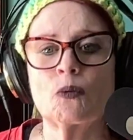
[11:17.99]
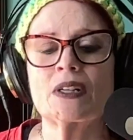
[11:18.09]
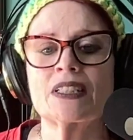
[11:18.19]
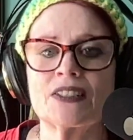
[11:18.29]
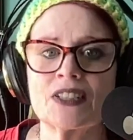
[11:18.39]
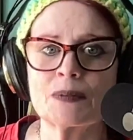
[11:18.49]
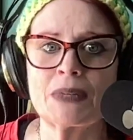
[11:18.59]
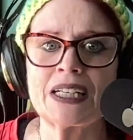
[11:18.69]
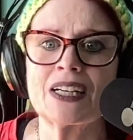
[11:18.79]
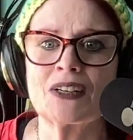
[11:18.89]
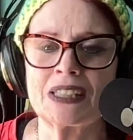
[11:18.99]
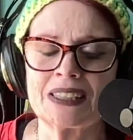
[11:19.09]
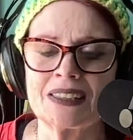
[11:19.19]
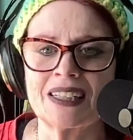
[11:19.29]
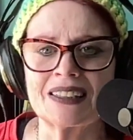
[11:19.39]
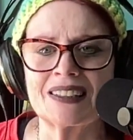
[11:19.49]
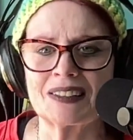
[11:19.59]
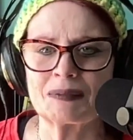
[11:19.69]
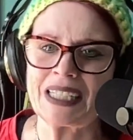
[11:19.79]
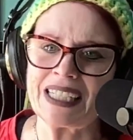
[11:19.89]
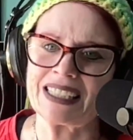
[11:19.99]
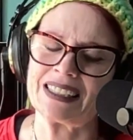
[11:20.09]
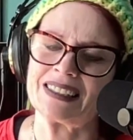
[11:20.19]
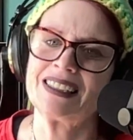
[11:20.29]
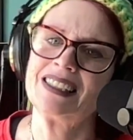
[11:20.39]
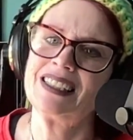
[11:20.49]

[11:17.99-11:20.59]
wasn't just me going, oh man,